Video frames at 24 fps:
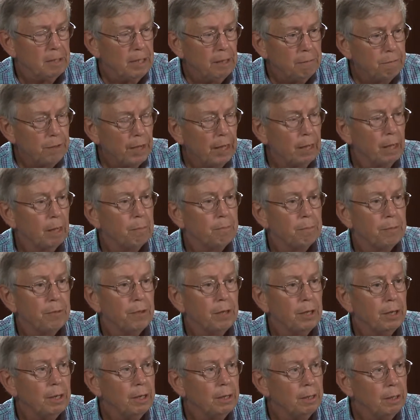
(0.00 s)
develop
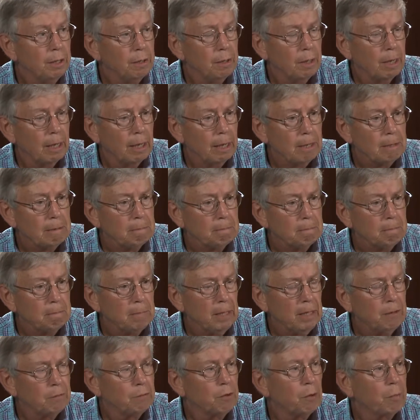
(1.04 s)
the
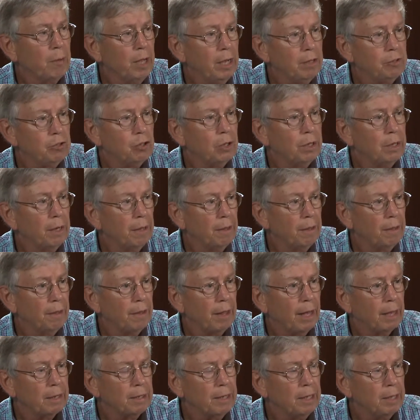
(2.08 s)
information
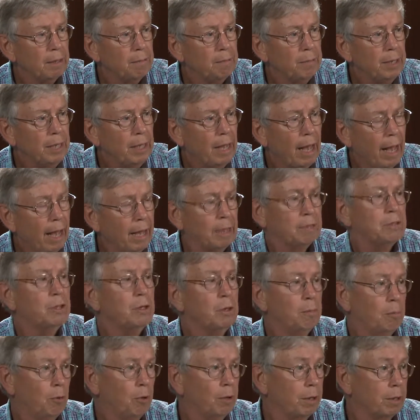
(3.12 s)
that can be acted
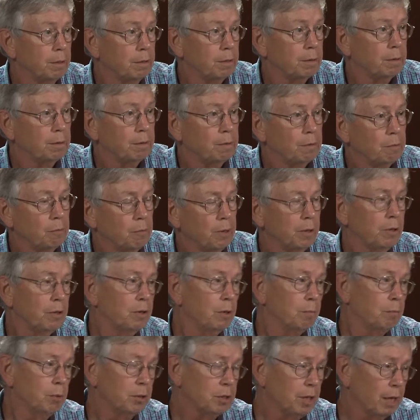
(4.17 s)
upon, whether
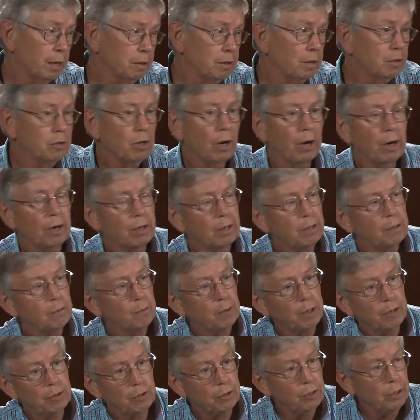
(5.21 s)
to protect a target,
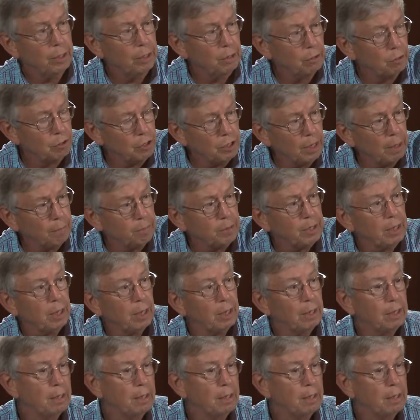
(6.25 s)
whether to intercept